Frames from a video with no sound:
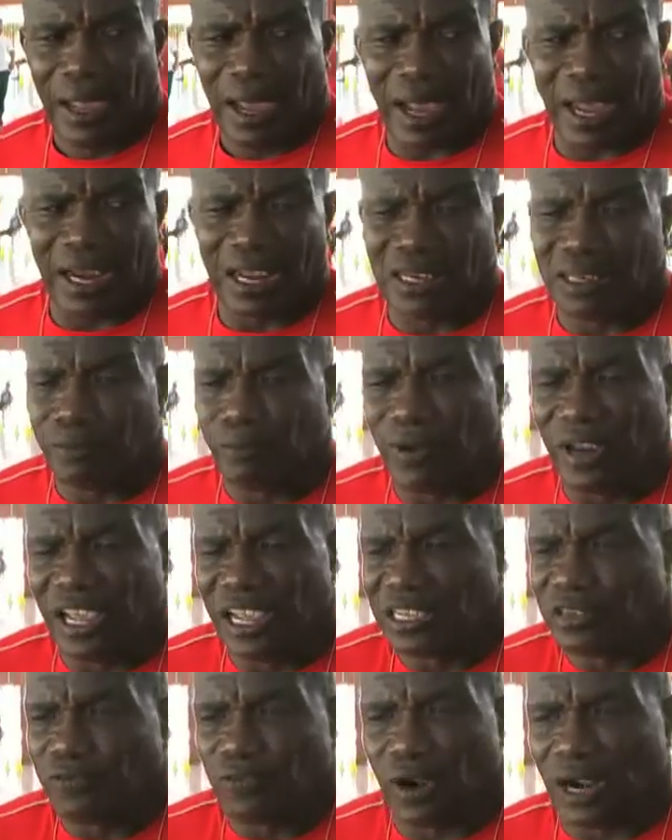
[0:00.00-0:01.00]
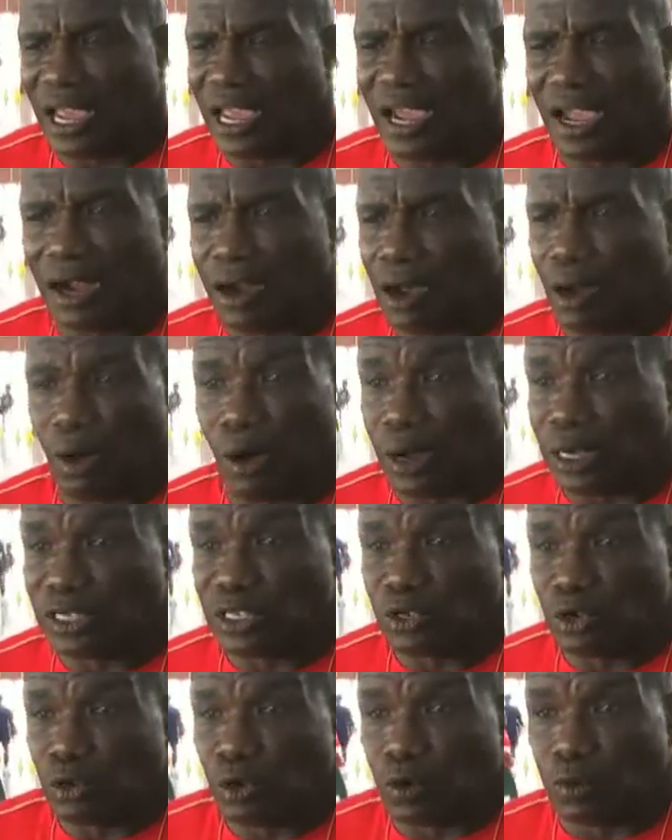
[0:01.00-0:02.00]
And it plays for like an hour.
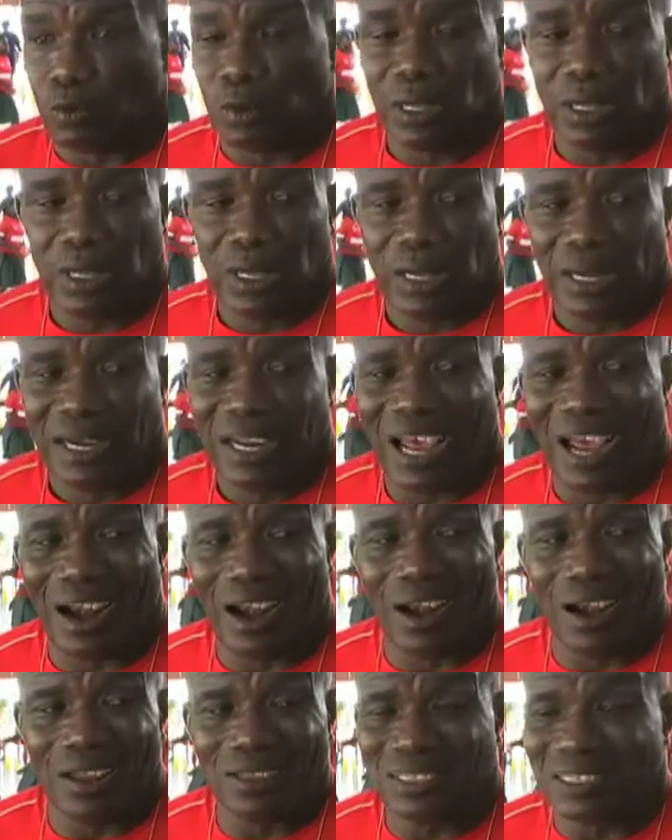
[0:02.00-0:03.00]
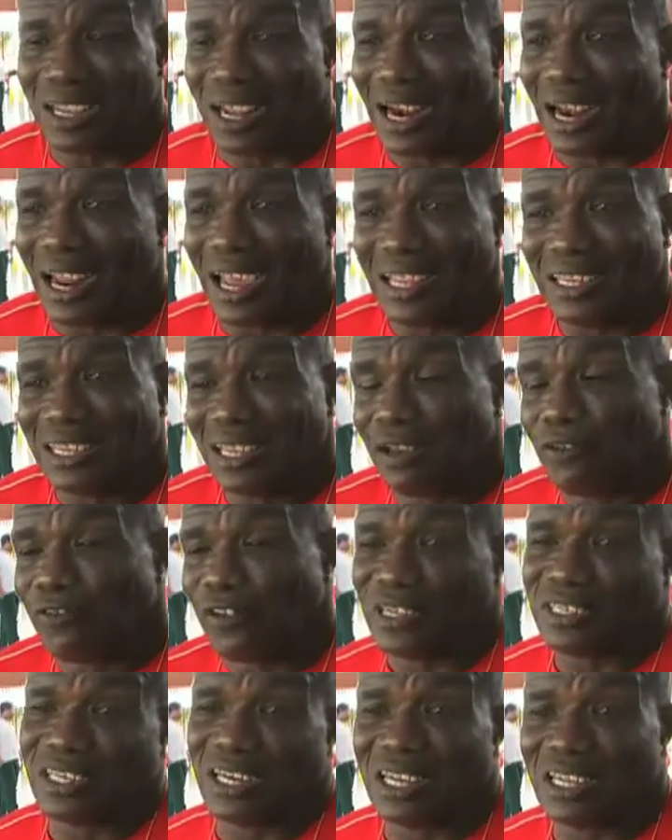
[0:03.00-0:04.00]
So there are lots of lighting
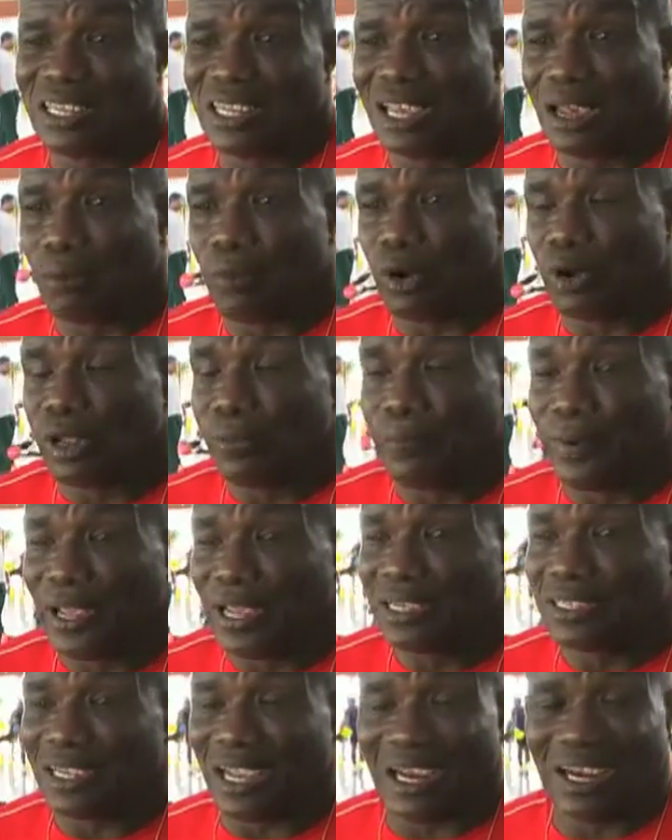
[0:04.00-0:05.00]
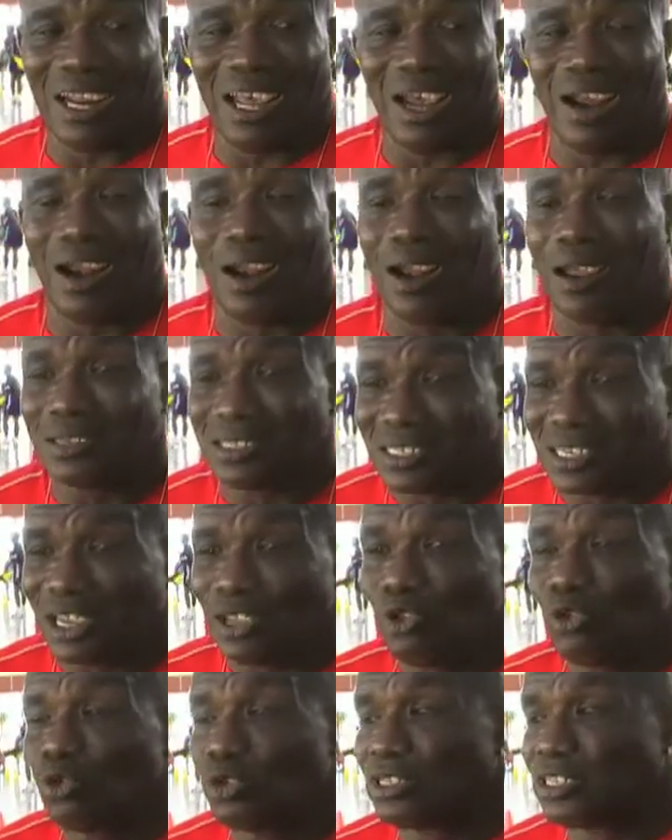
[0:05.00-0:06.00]
facility about the place, and there are lots
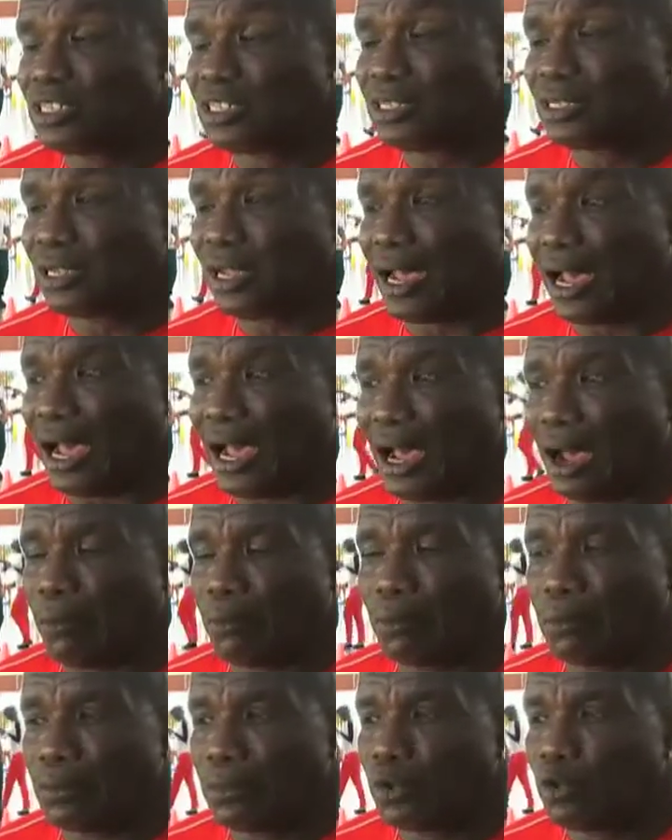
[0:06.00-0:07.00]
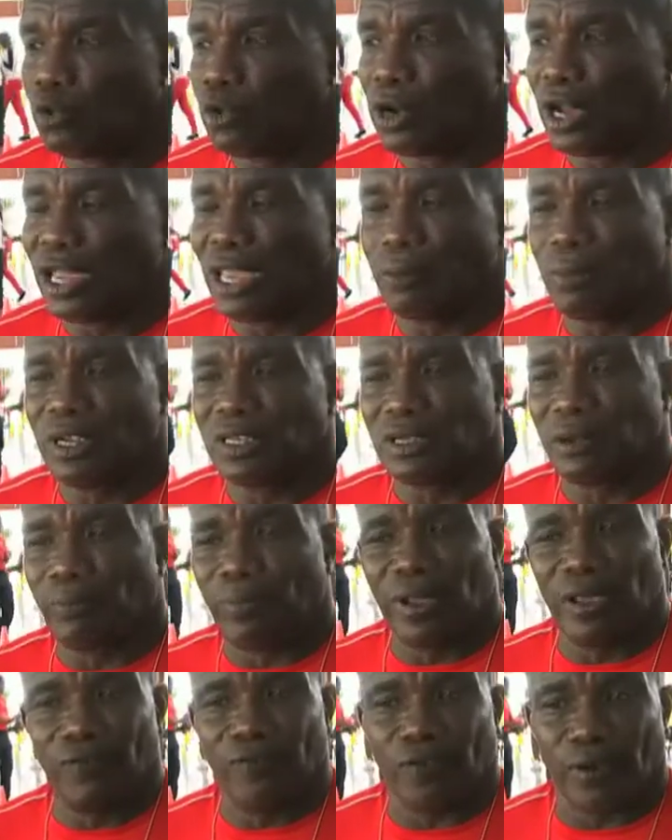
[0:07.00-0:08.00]
of youths who are not able to
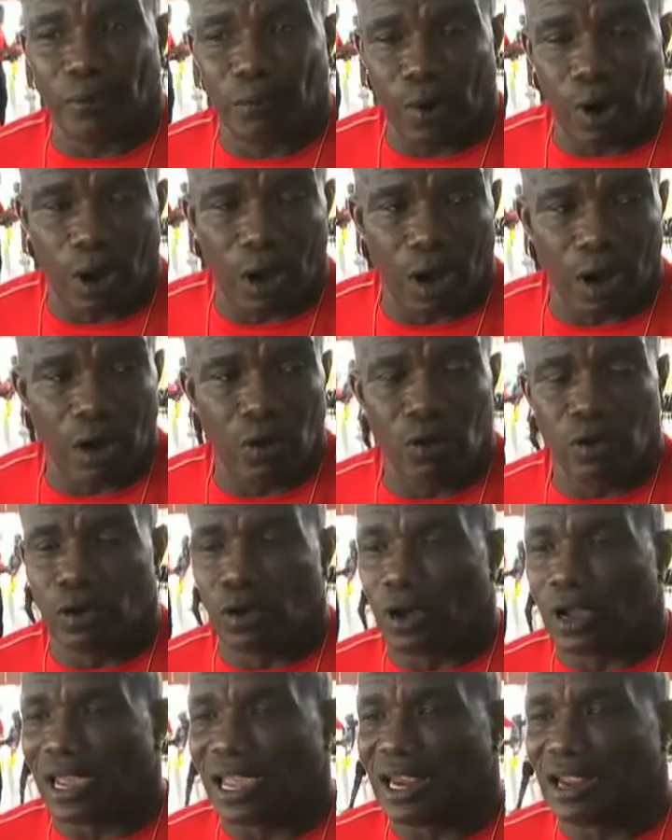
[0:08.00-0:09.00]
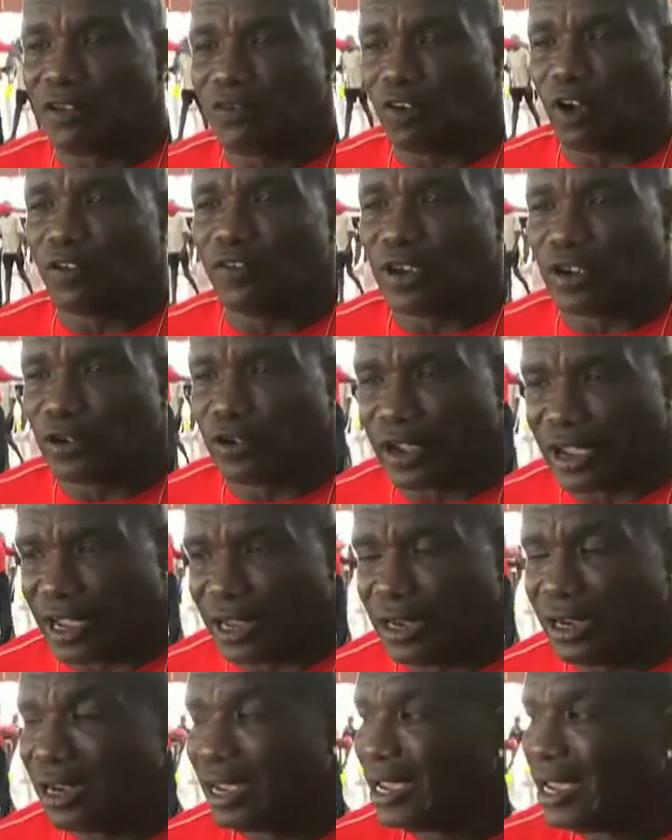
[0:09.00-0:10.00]
play football, who not get involved in
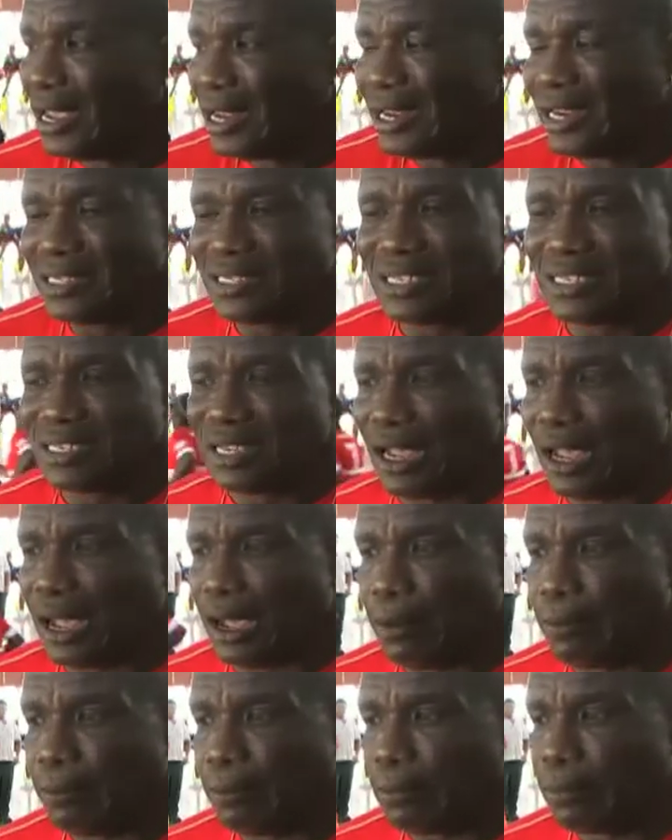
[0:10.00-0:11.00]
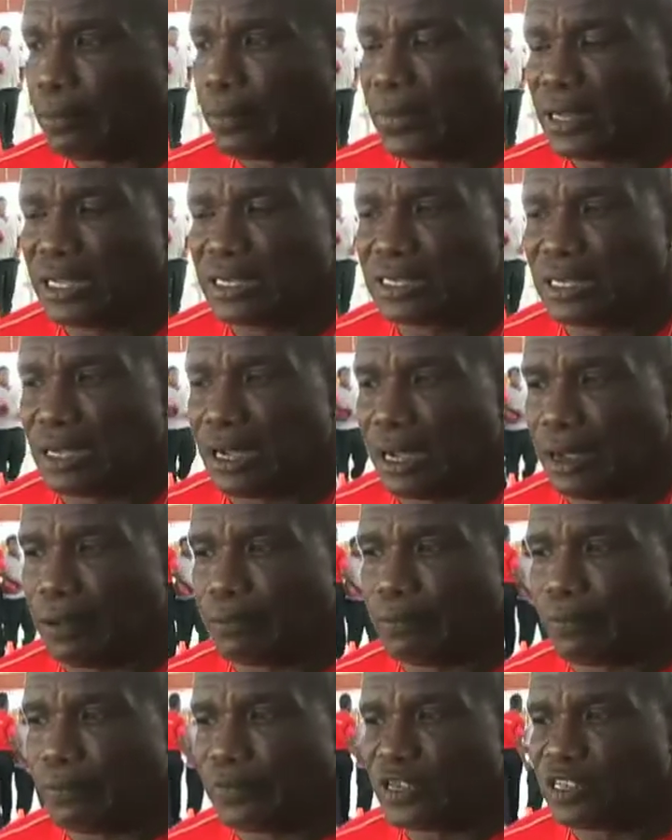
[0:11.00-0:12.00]
cricket. This is a
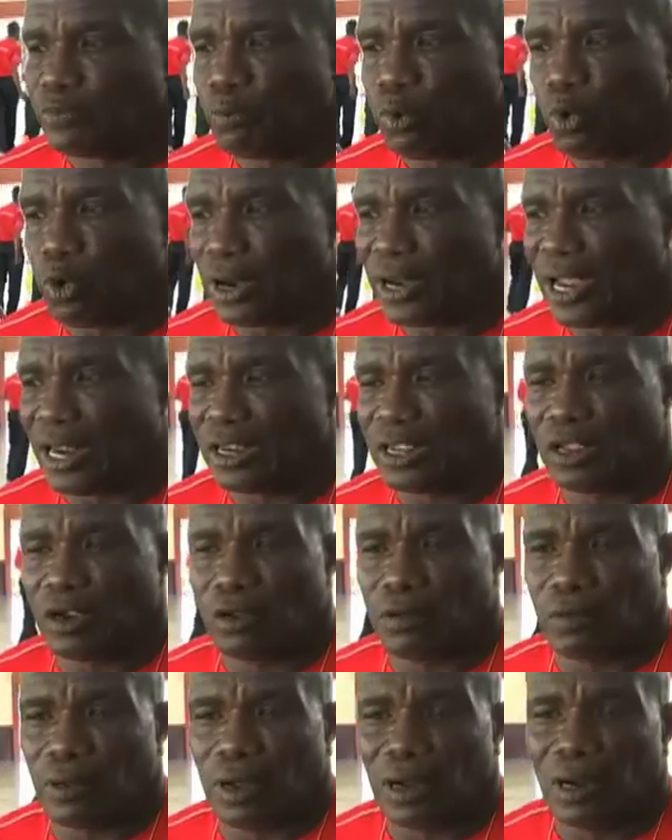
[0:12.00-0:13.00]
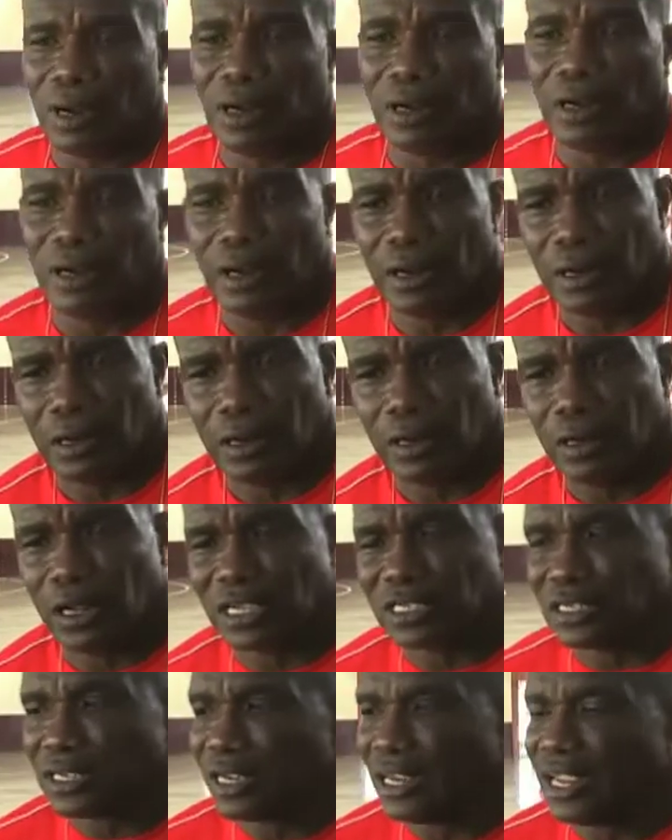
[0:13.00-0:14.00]
sport that, you know,
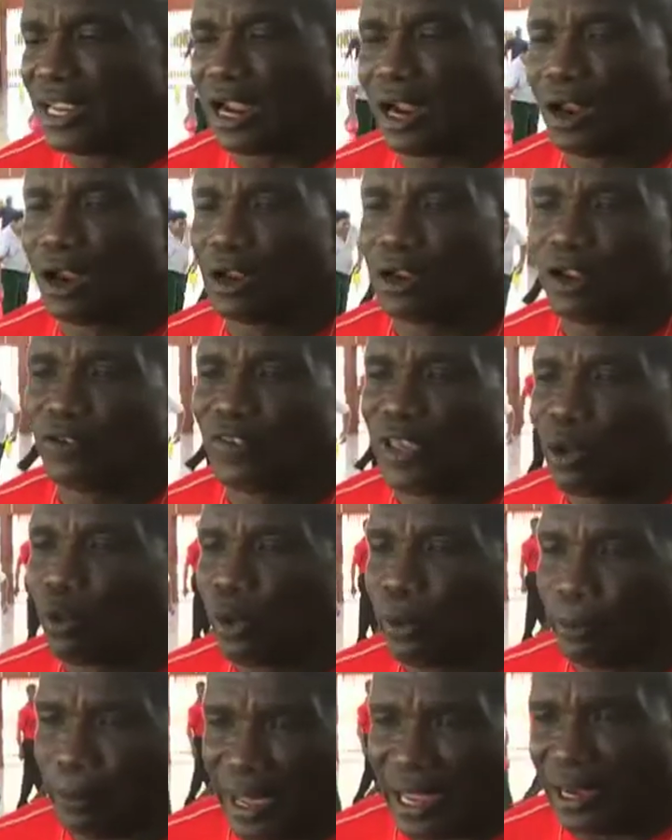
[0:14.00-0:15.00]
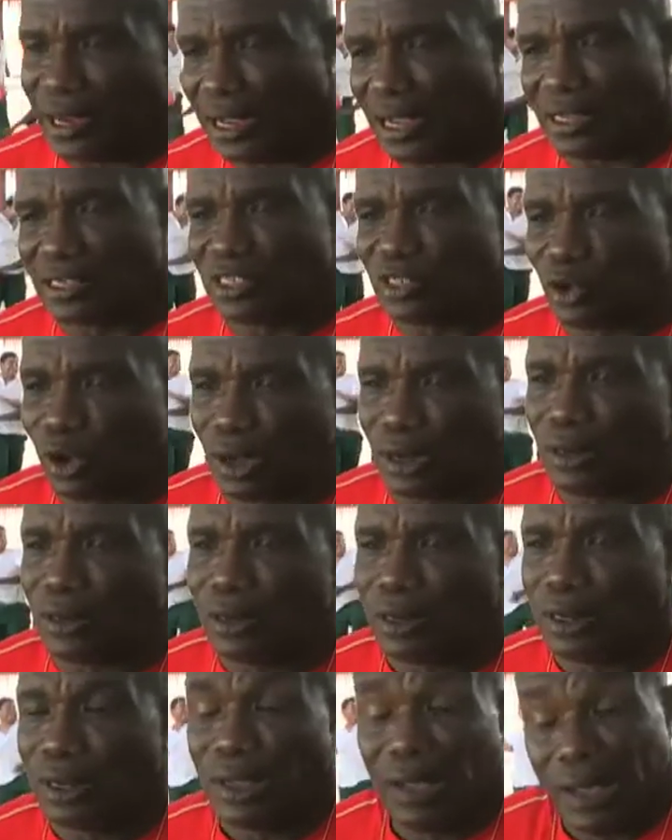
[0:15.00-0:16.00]
doesn't need a lot of equipment and so on.